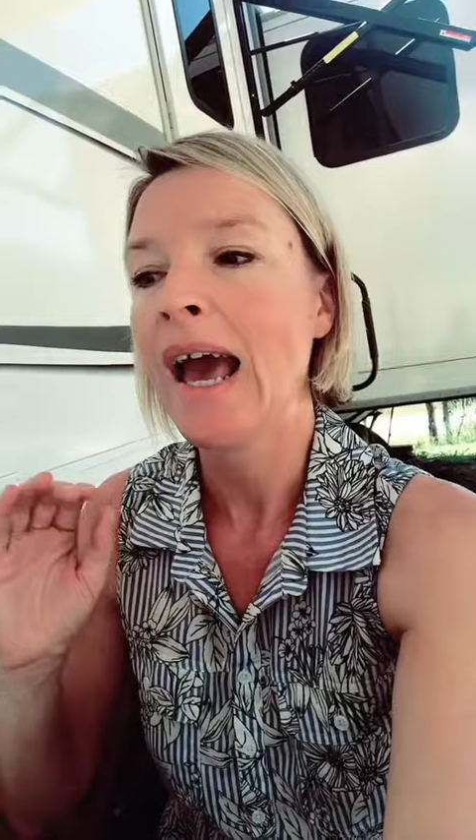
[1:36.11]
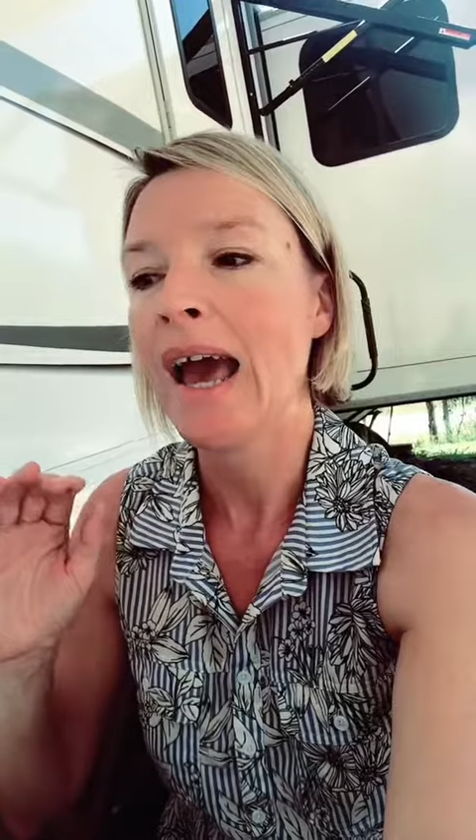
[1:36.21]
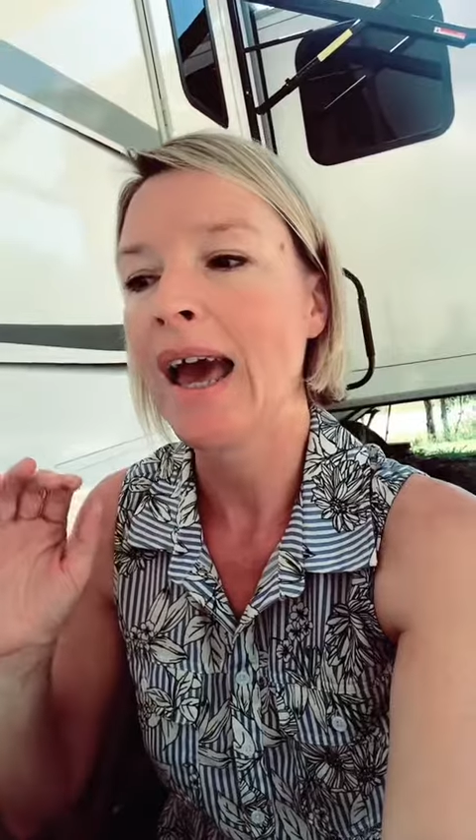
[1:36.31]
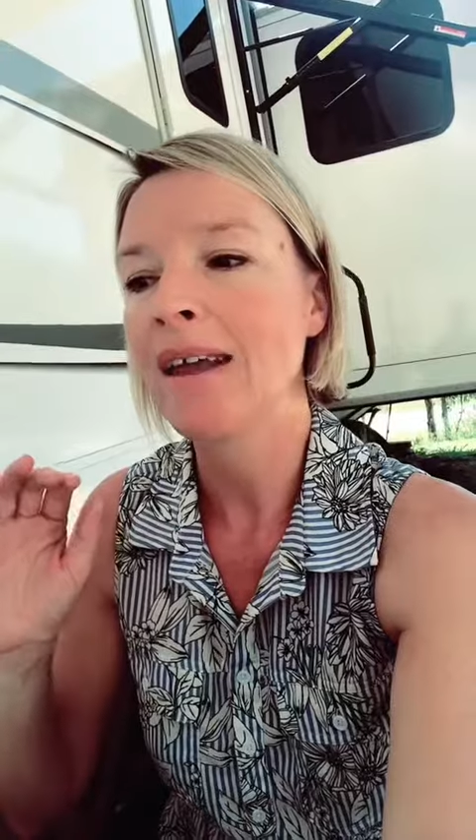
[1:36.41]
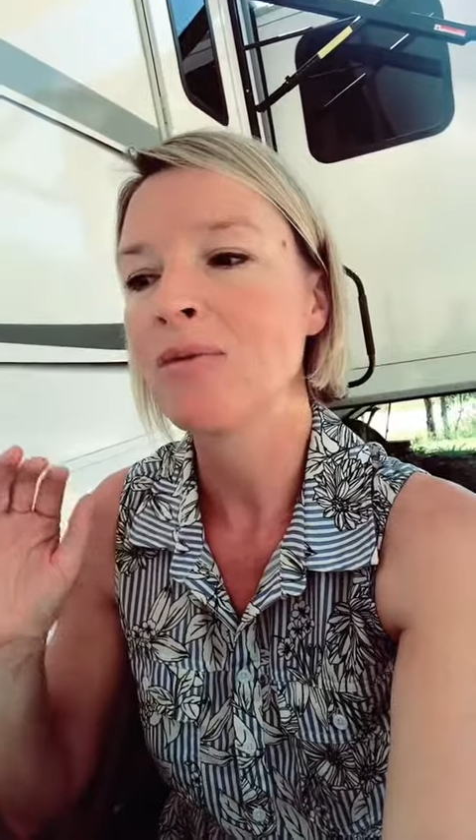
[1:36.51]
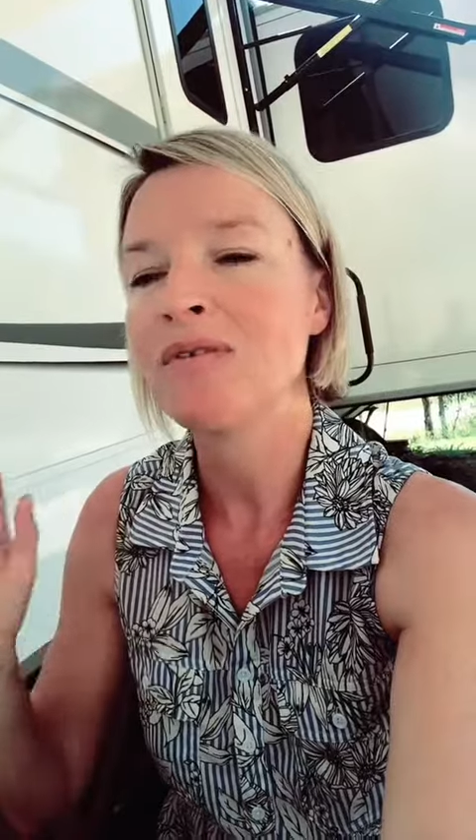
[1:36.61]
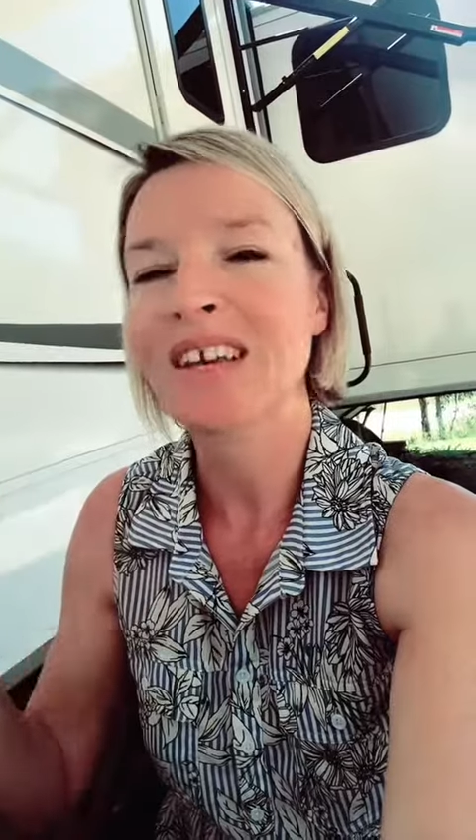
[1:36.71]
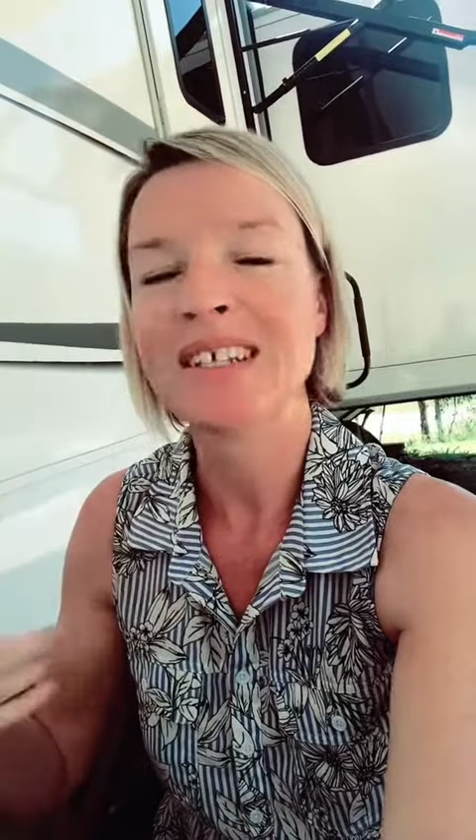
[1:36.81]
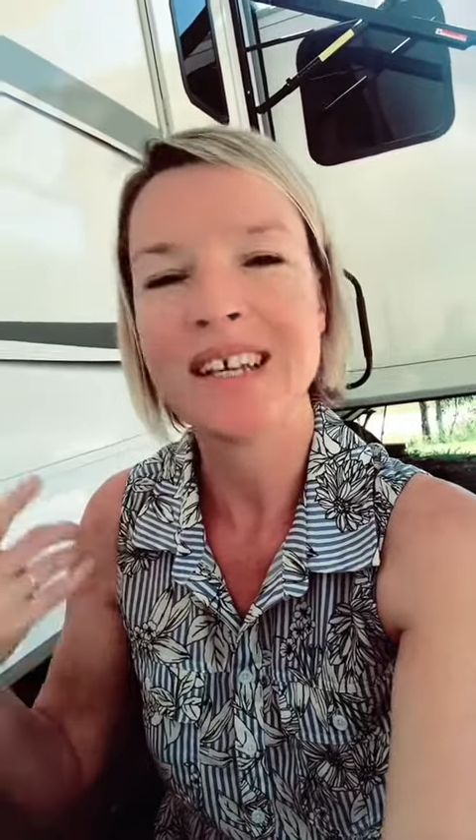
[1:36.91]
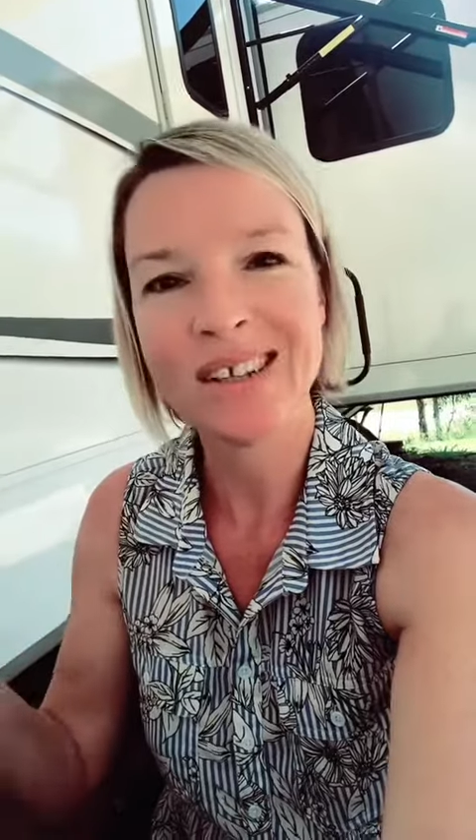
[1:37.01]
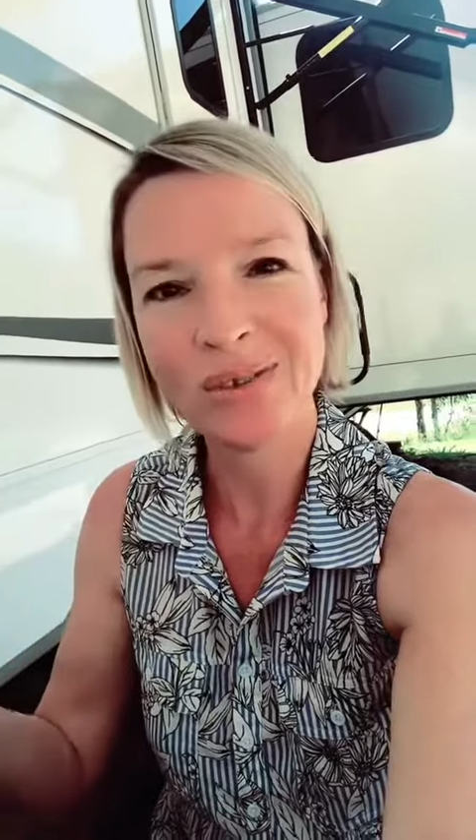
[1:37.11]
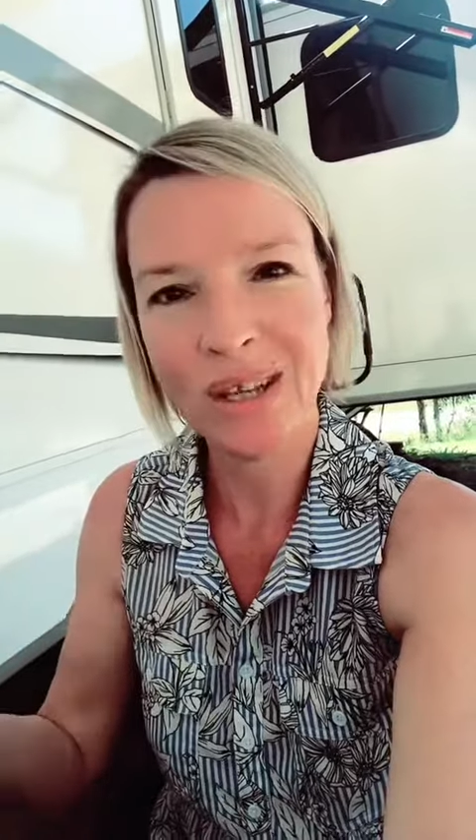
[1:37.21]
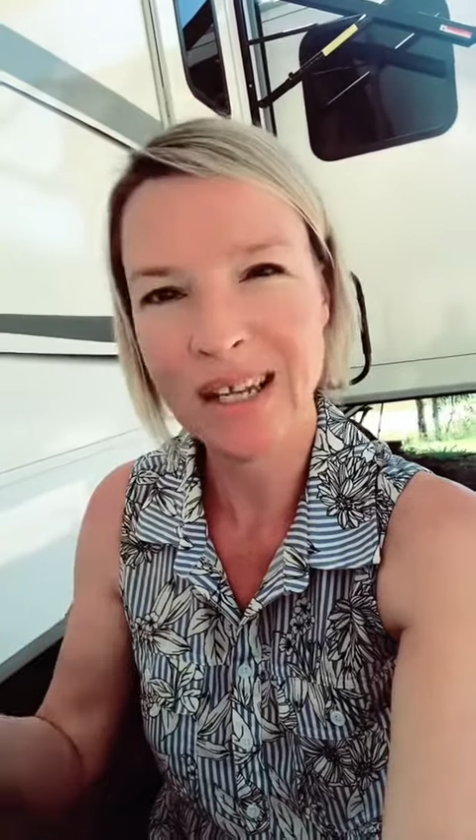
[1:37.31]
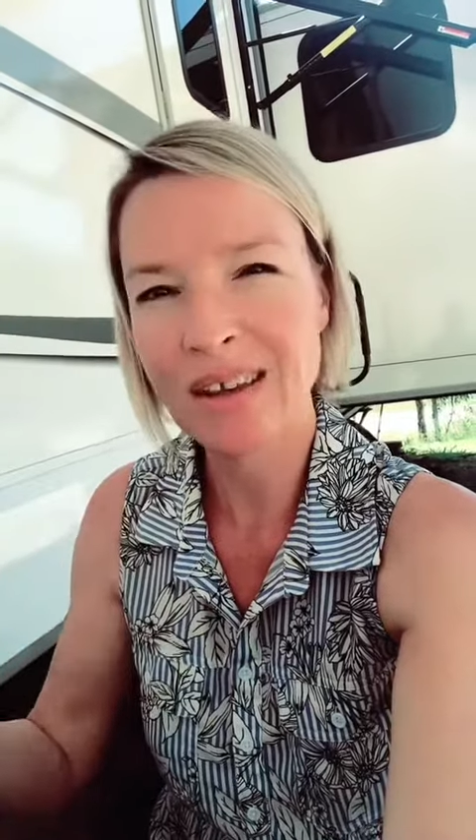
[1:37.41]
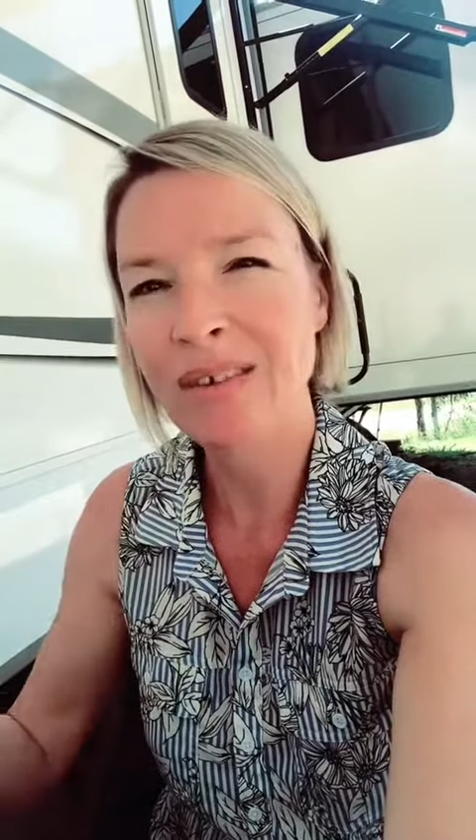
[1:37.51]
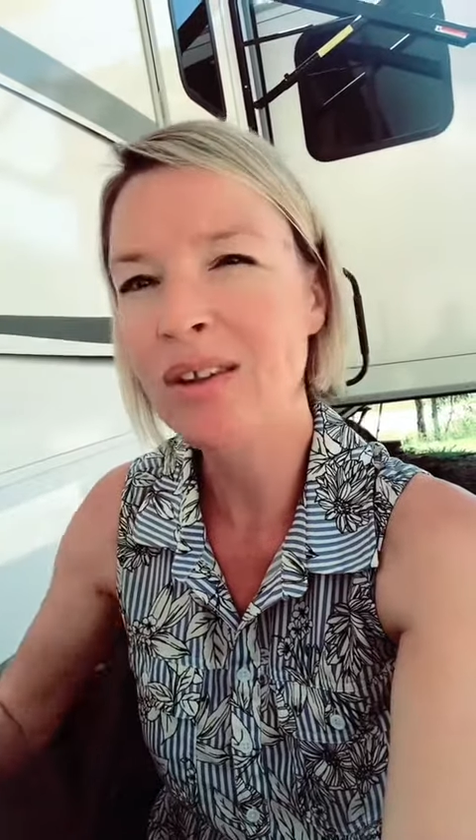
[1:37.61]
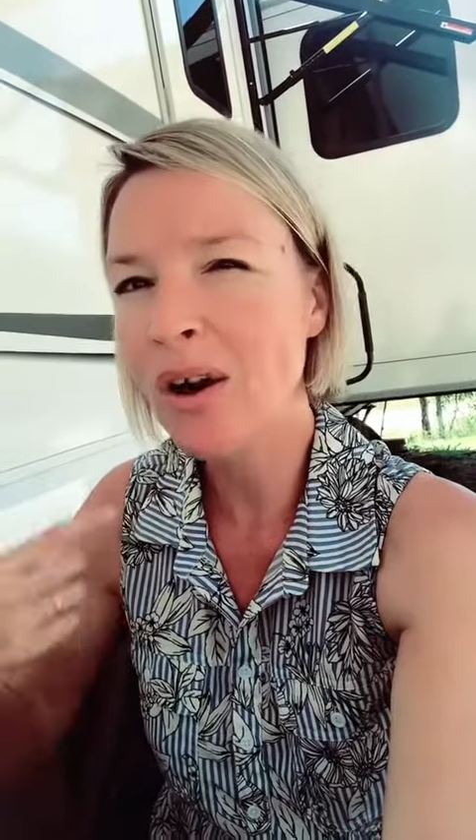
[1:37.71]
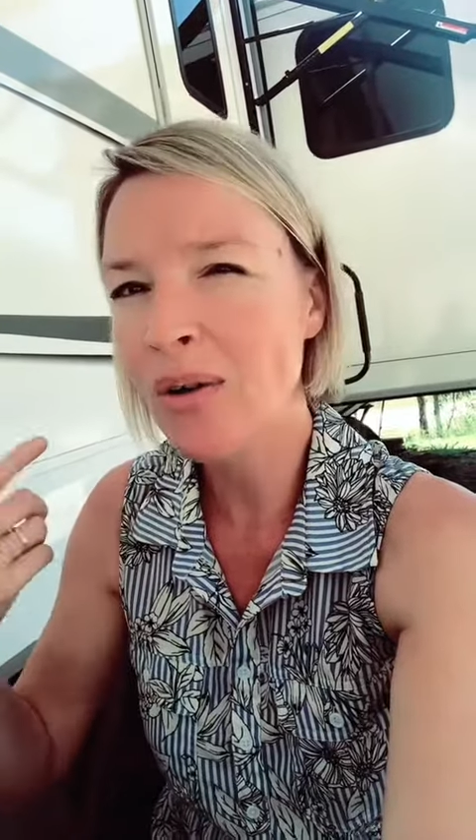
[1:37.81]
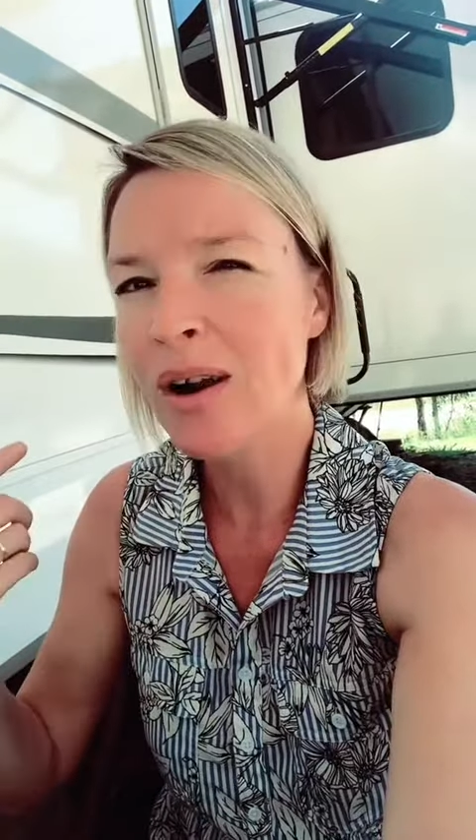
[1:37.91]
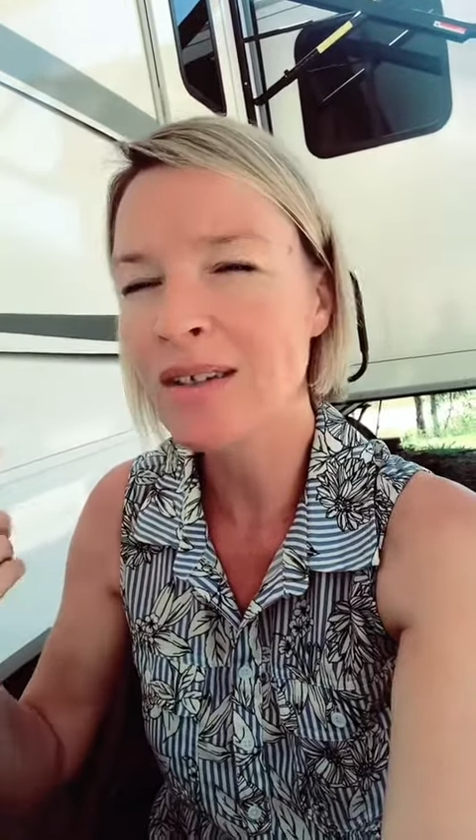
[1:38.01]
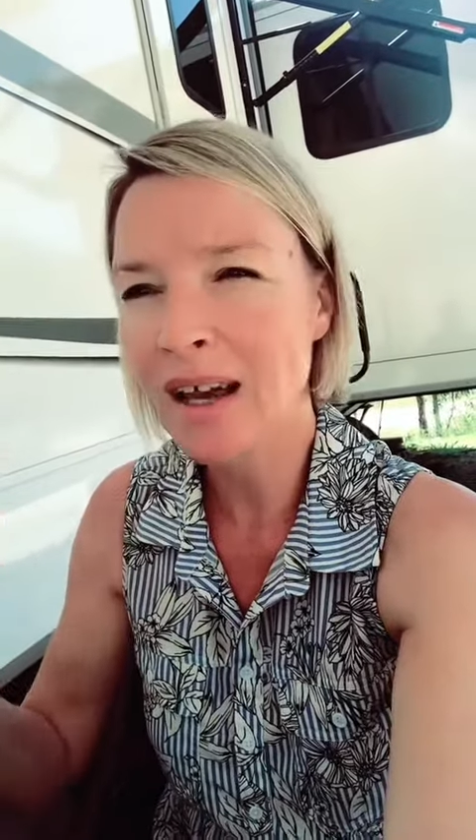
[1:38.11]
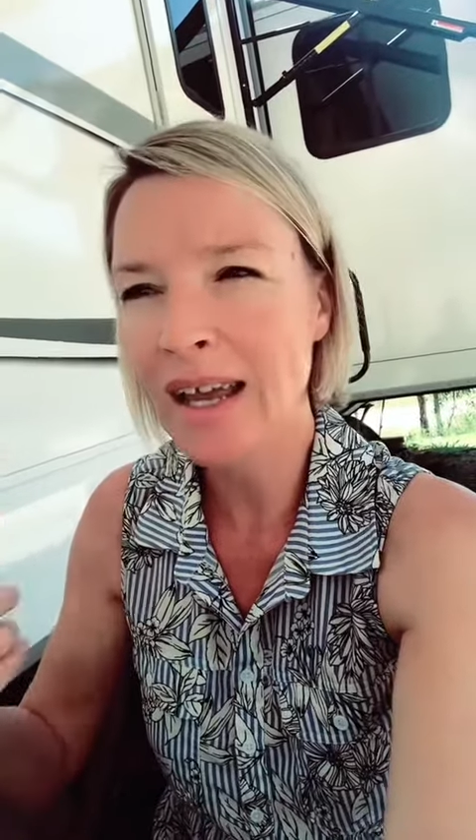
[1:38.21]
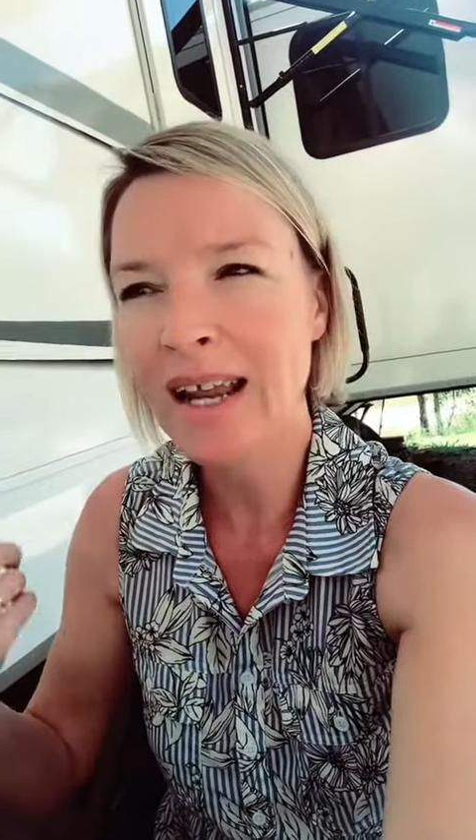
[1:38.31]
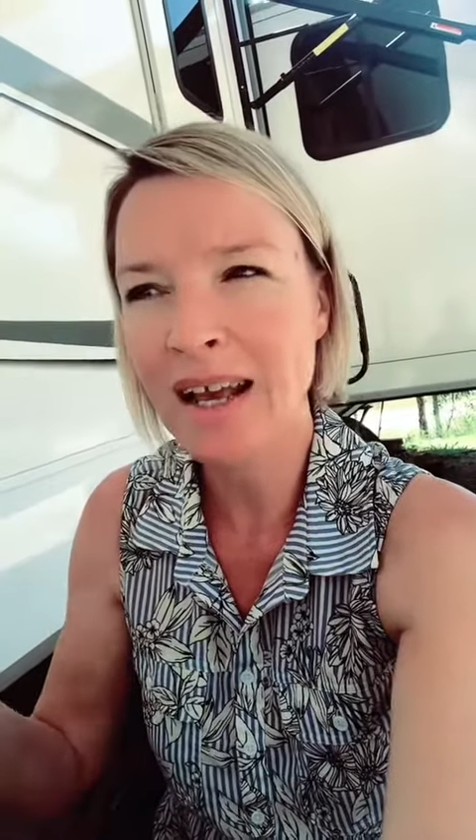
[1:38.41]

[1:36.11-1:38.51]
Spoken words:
And we've continued it even though our diet